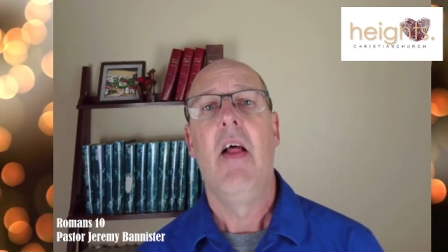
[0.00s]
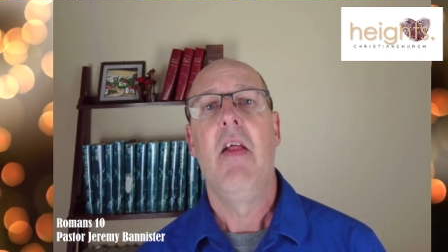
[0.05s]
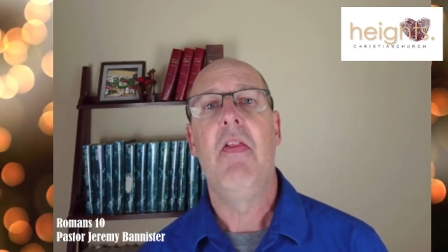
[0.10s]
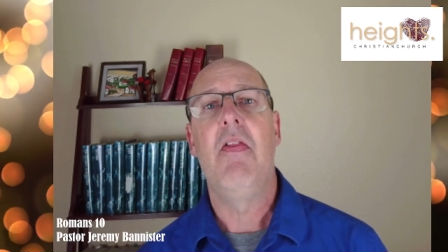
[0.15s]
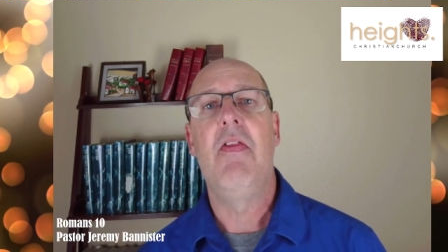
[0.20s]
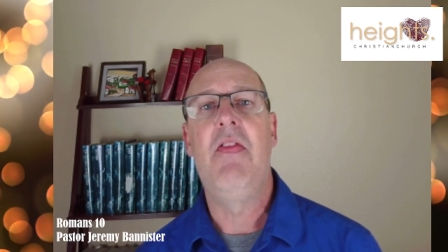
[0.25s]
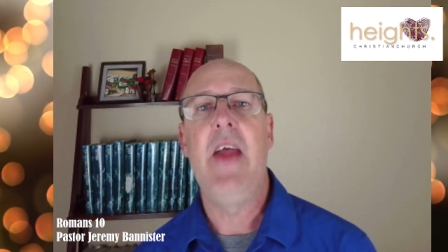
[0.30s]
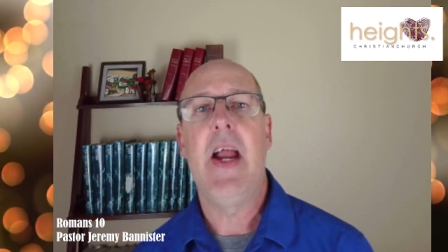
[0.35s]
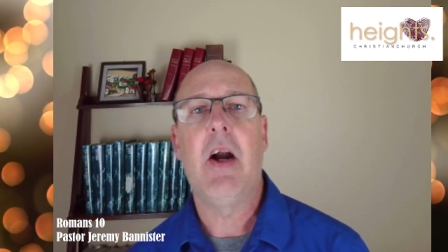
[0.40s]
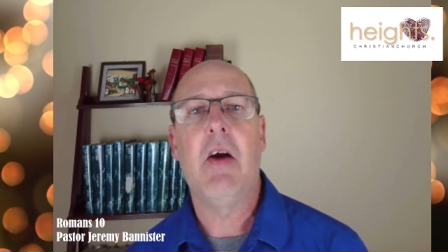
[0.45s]

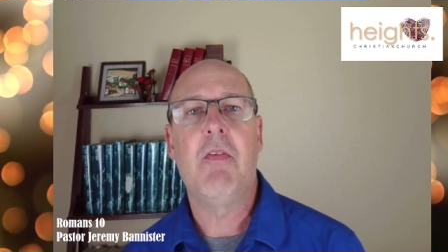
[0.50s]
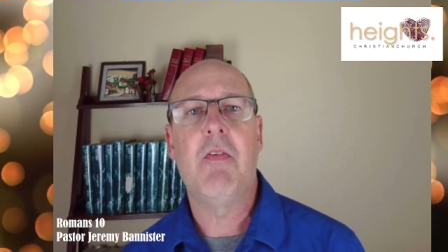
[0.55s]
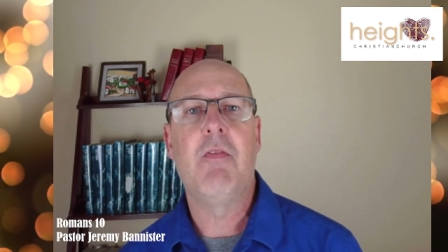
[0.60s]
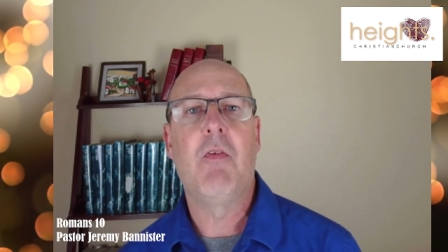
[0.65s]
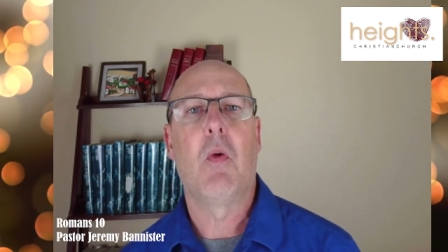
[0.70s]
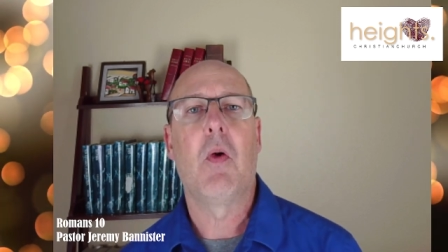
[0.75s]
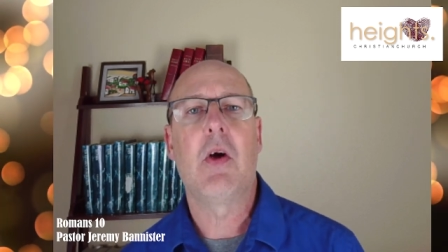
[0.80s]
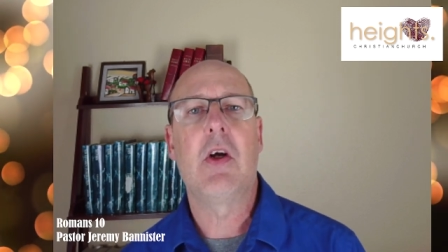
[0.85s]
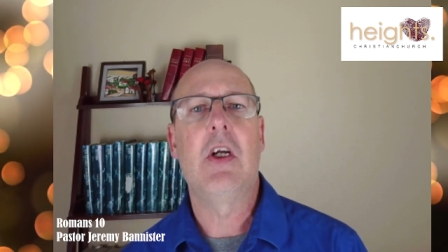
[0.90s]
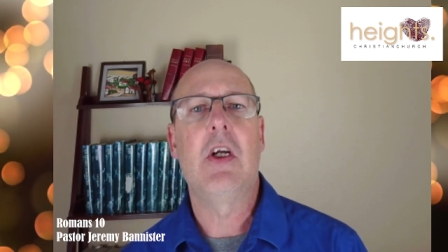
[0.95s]

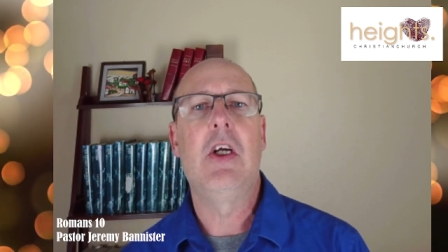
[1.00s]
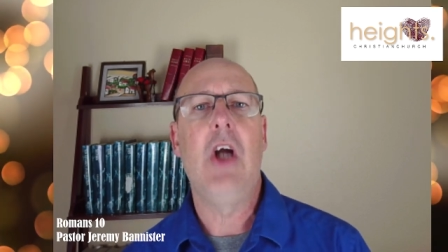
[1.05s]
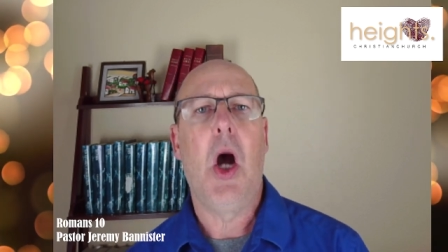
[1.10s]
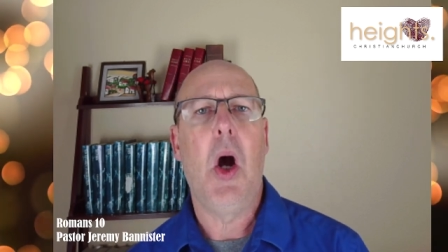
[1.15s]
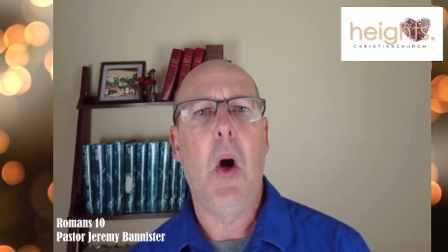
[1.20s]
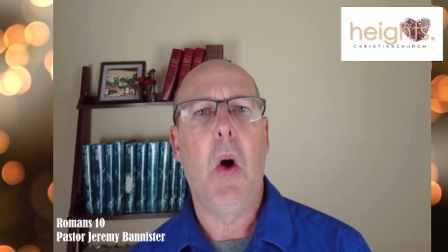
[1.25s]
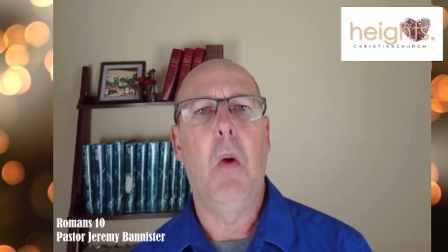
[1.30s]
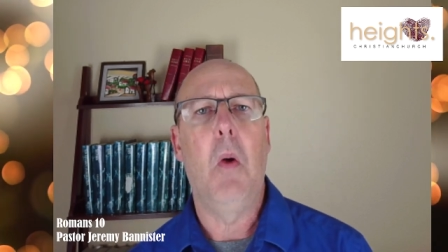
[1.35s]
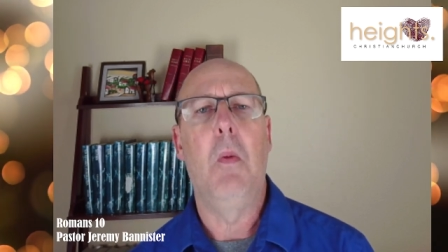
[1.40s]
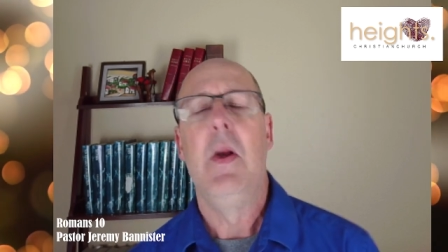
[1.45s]
Therefore,
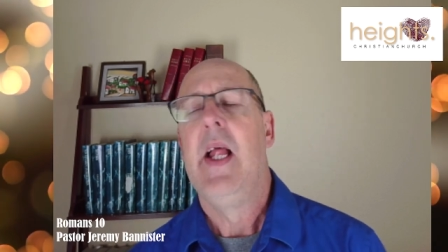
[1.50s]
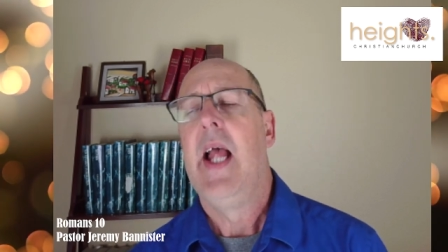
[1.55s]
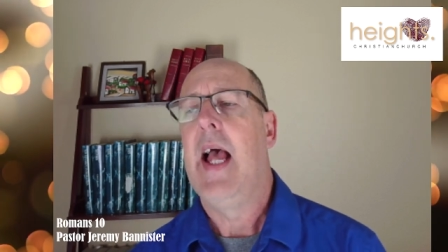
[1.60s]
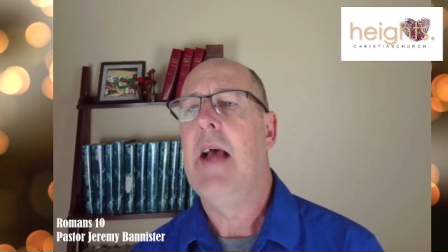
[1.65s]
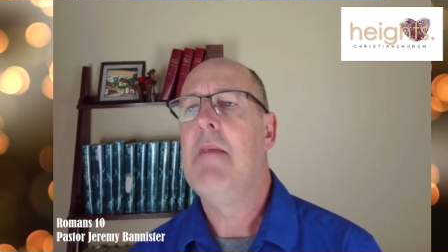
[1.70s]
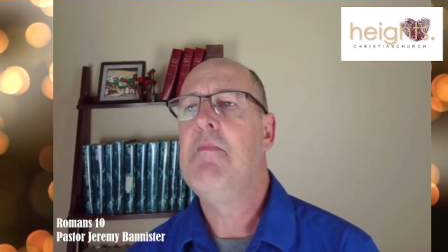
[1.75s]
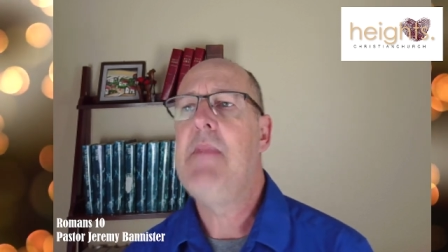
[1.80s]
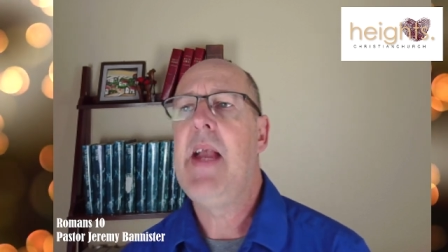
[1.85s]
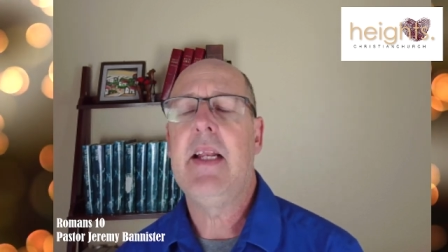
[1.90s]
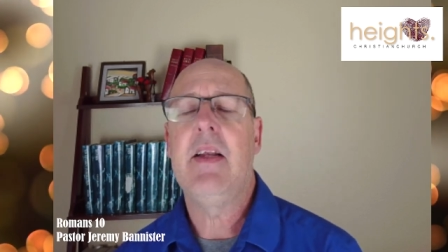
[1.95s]
go
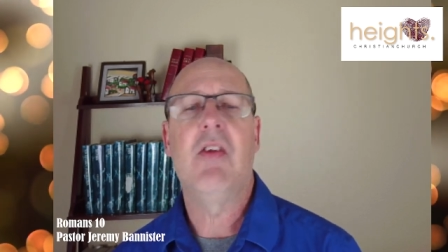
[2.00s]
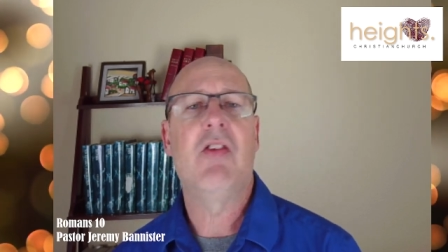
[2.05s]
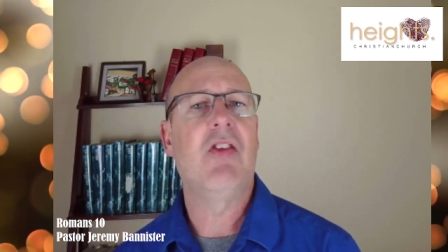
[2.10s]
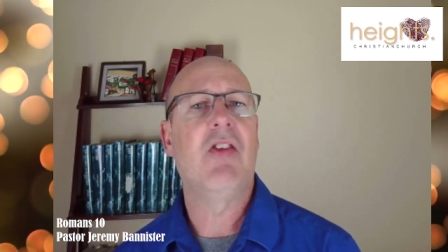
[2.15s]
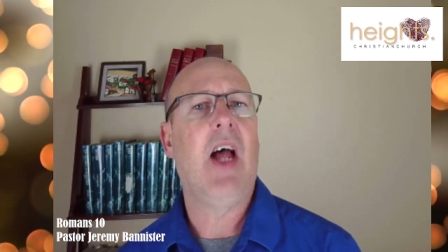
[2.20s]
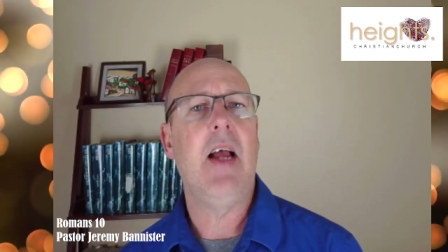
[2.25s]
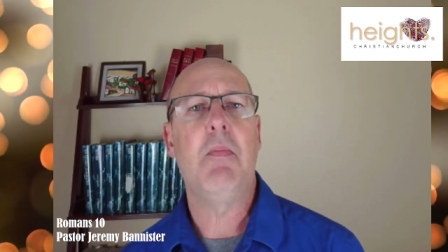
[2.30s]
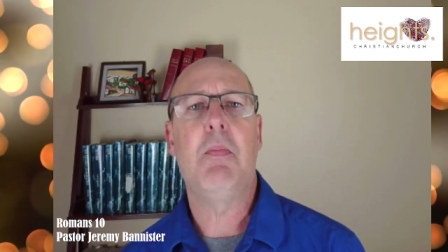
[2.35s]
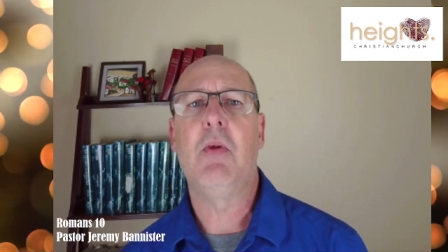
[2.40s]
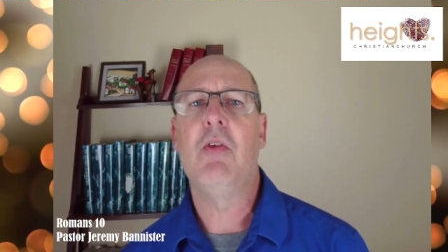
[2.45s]
and make
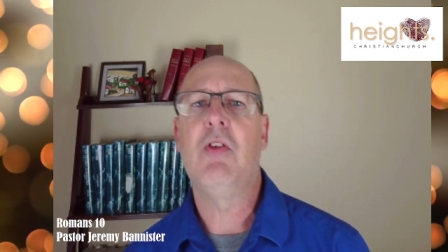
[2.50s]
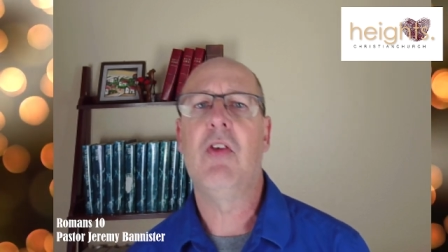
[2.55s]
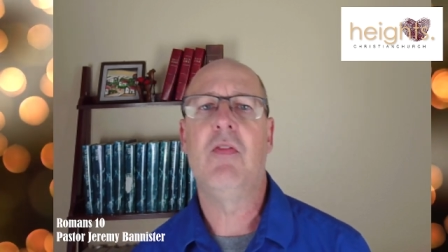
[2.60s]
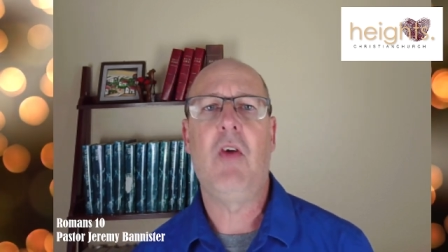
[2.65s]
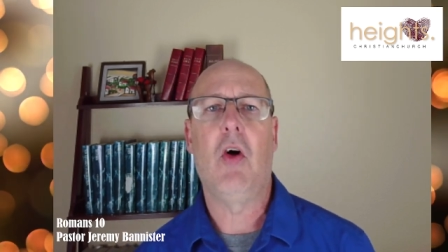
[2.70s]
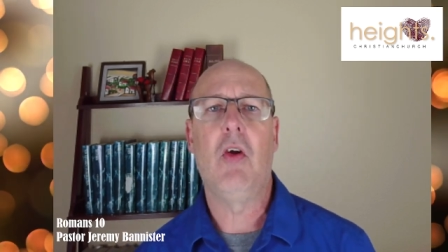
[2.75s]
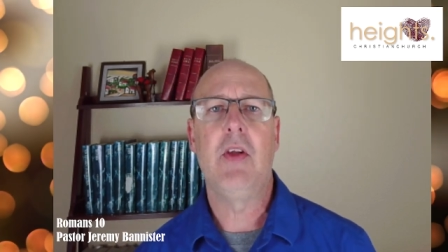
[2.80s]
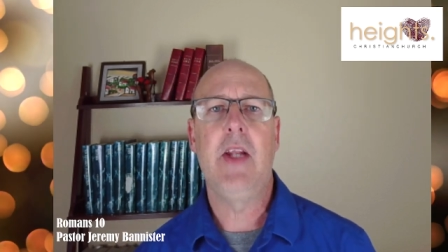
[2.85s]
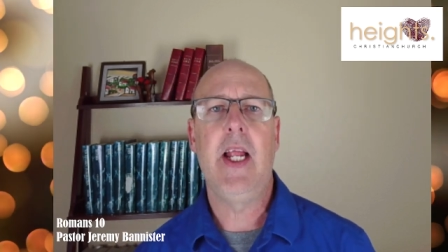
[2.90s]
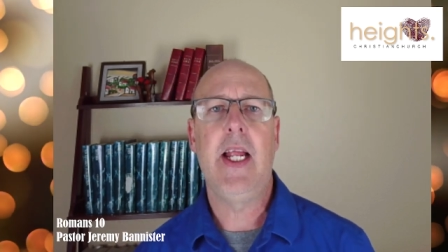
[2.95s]
disciples of
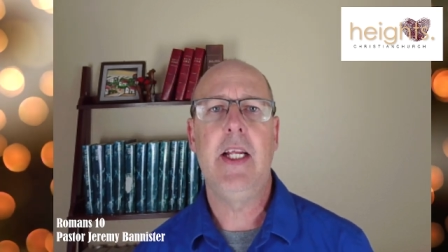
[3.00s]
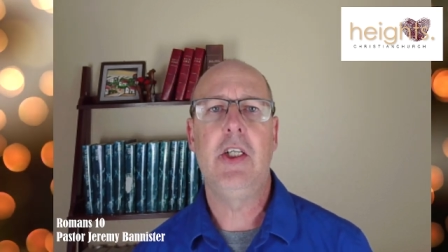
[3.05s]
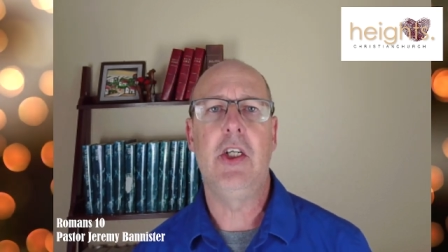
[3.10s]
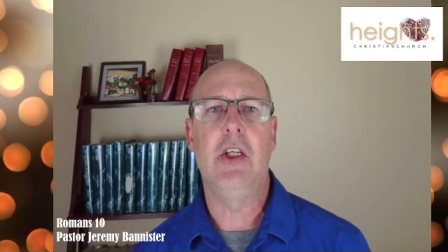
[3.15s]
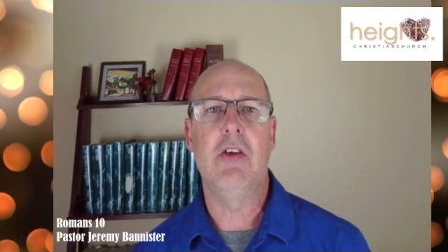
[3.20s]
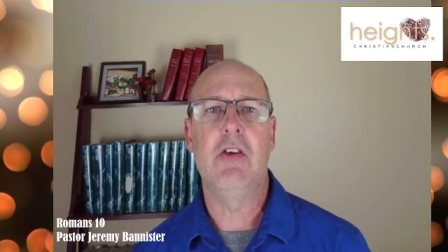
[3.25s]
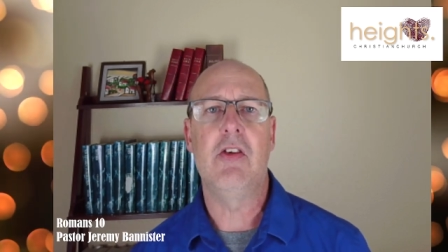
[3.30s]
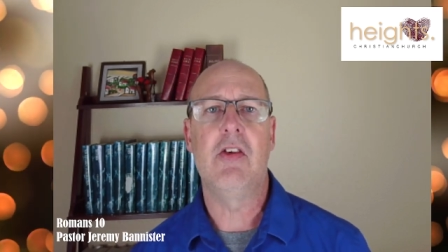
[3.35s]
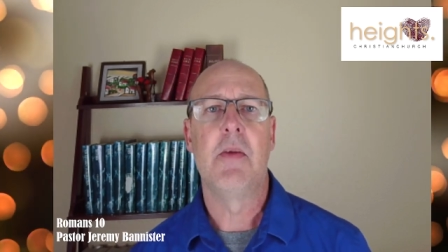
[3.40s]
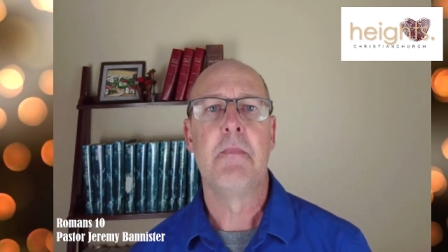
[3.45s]
all
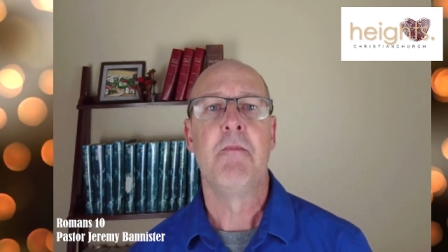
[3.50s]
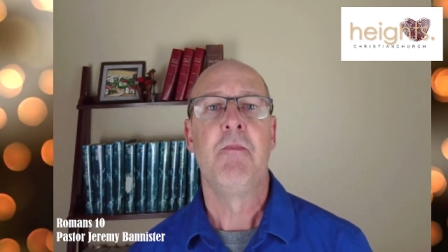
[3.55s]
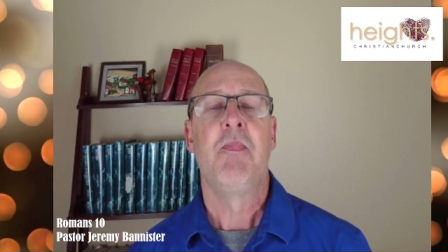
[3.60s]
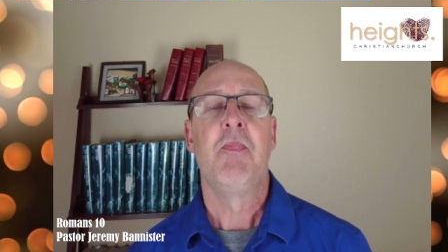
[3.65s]
nations,